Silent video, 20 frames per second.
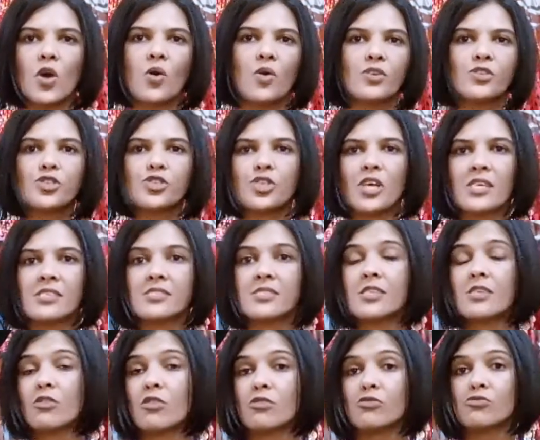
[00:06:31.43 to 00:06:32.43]
or
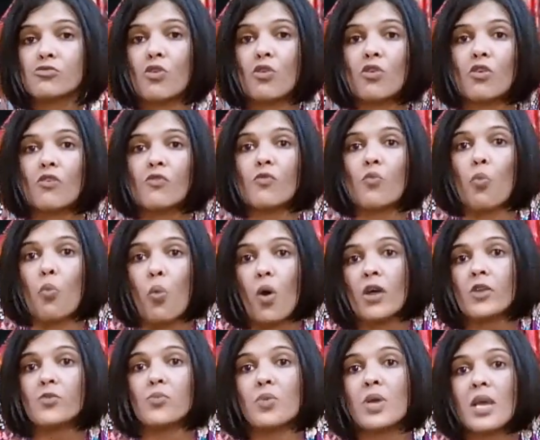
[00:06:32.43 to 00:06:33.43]
just in control of
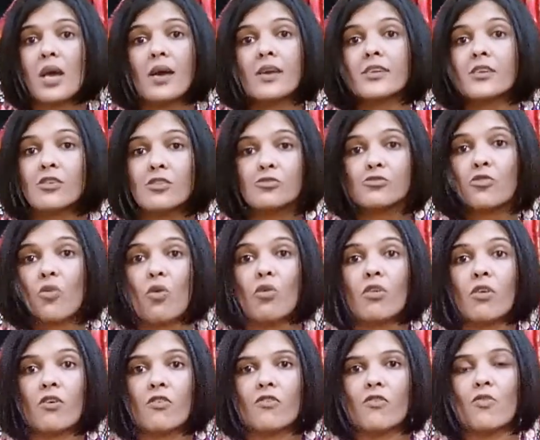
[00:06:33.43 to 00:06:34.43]
what we are in
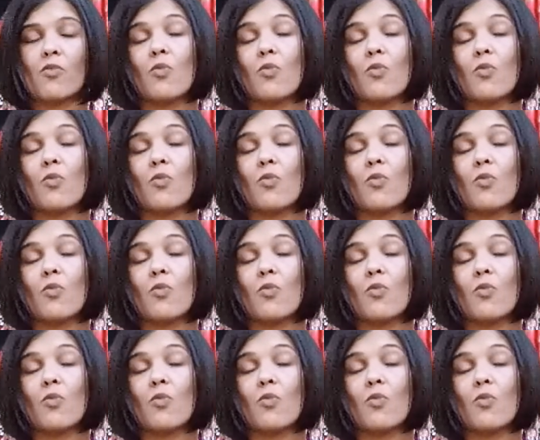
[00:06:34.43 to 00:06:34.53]
control of.